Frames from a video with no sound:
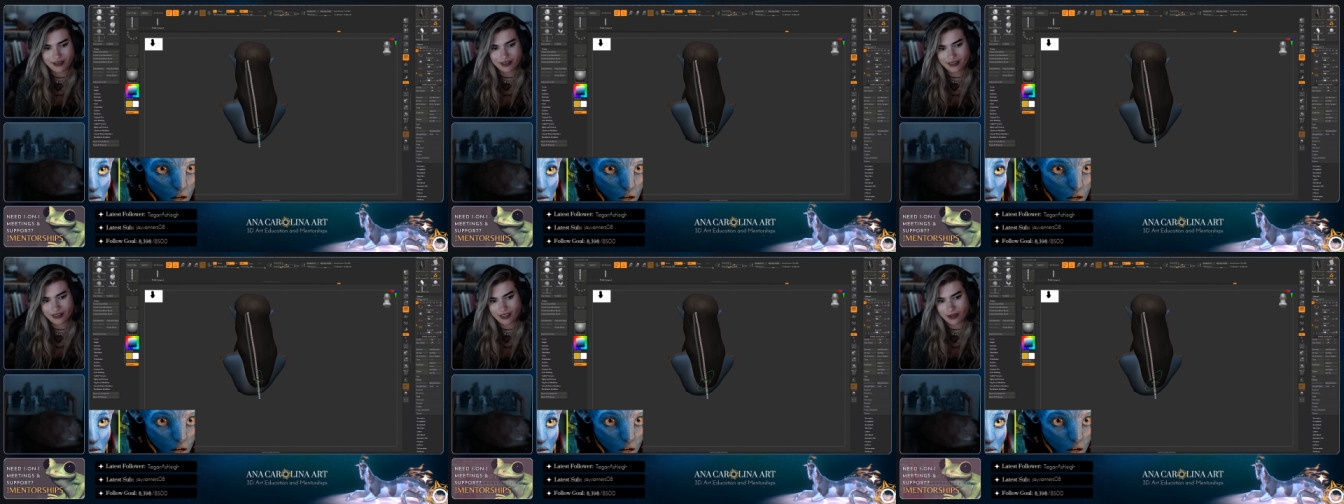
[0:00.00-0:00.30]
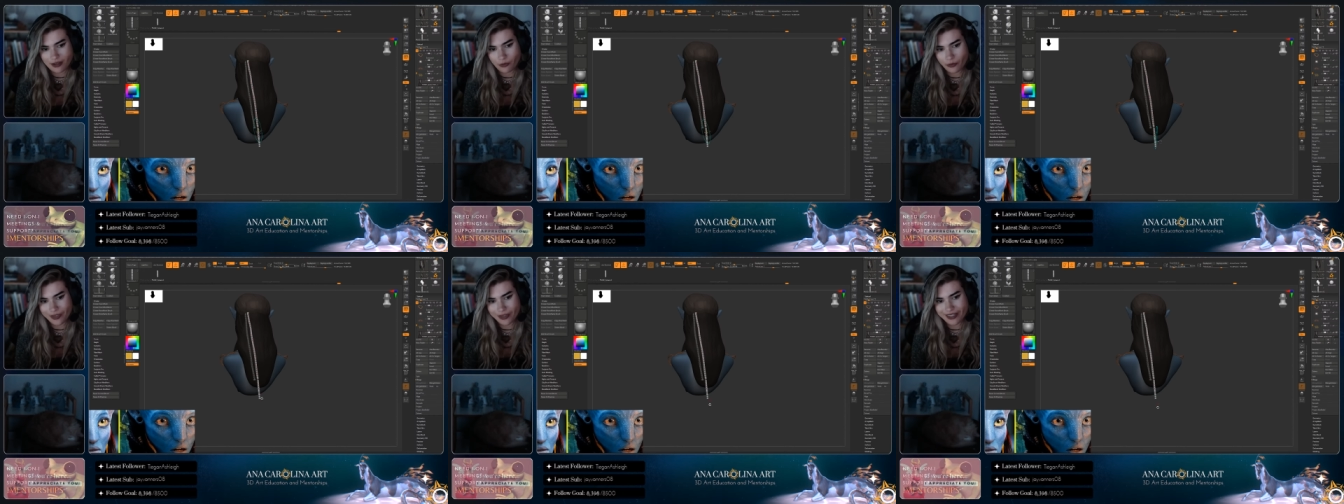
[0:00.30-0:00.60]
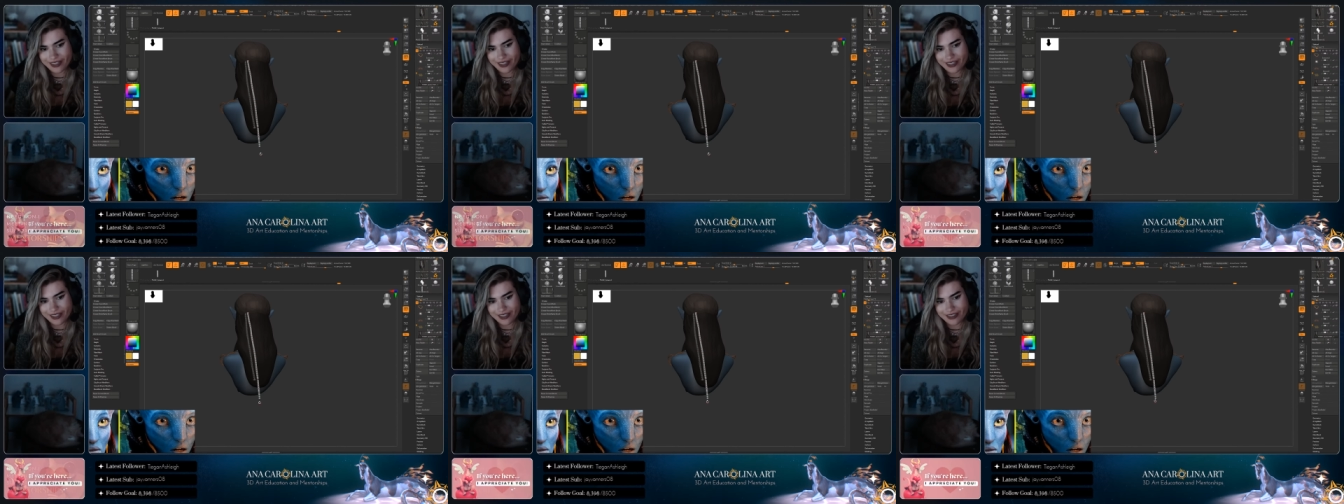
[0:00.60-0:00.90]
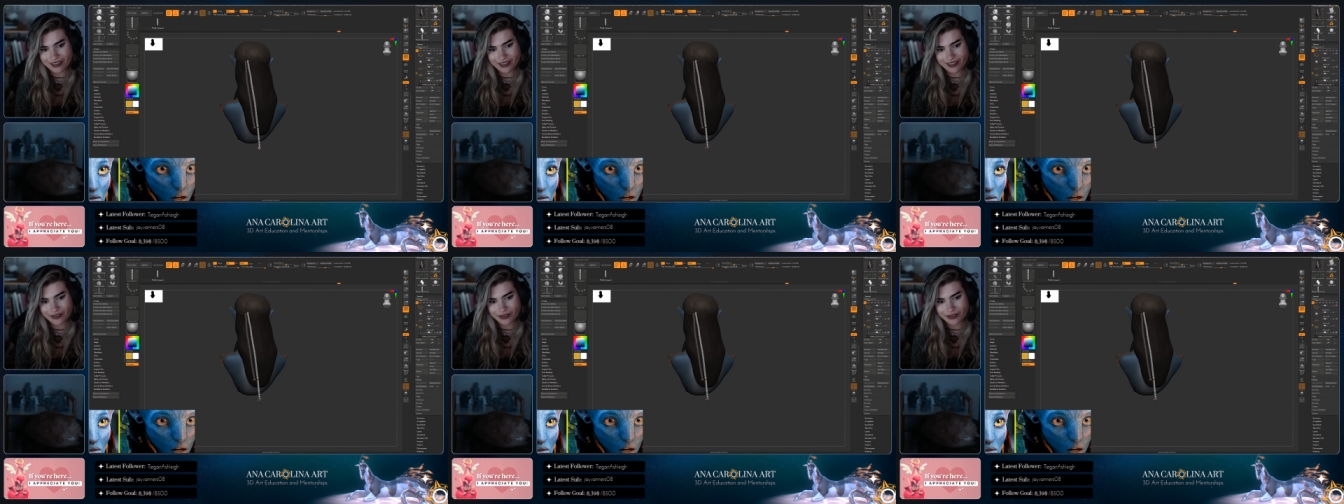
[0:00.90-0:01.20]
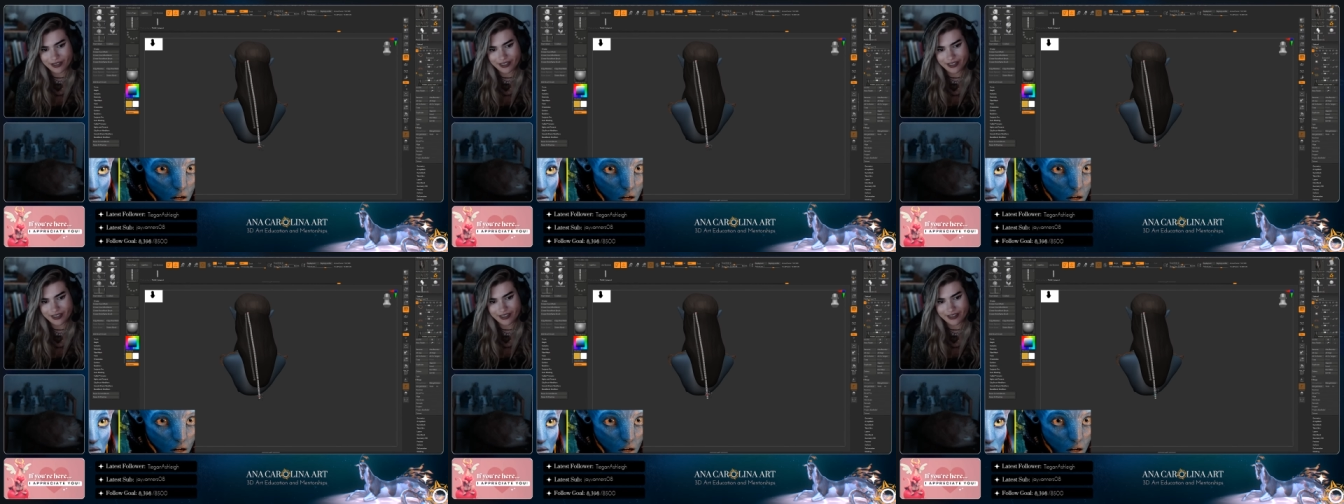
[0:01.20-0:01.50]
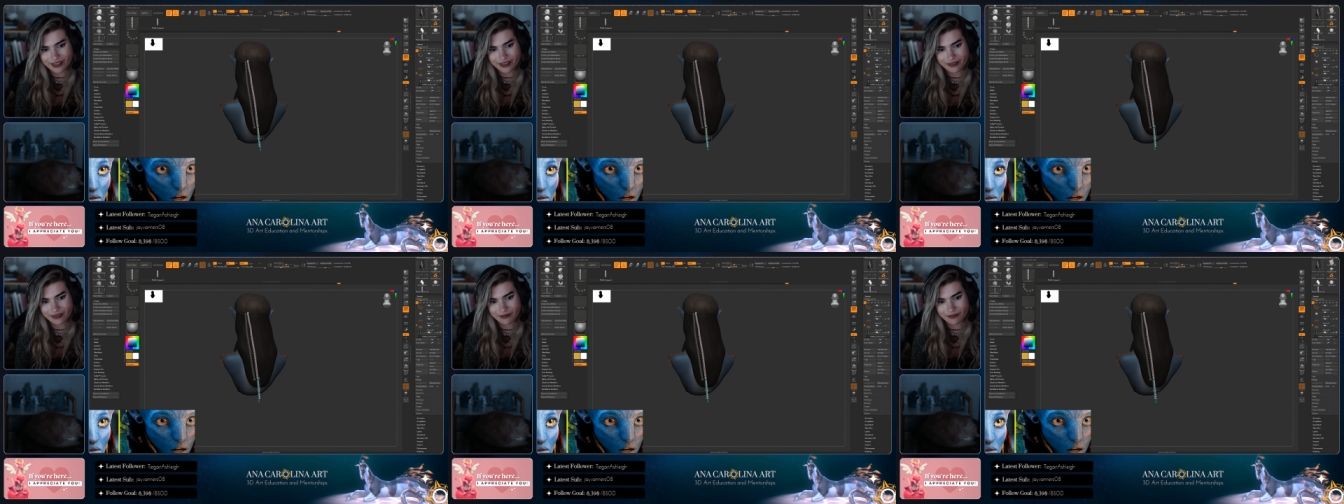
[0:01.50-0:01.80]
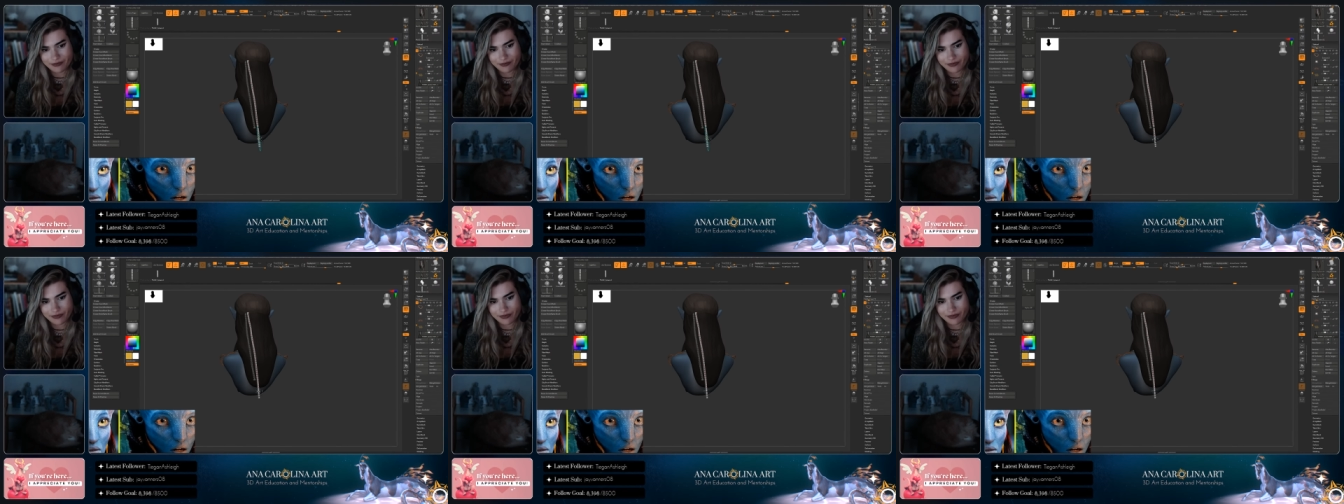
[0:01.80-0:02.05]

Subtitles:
There's like a weak link literally in here.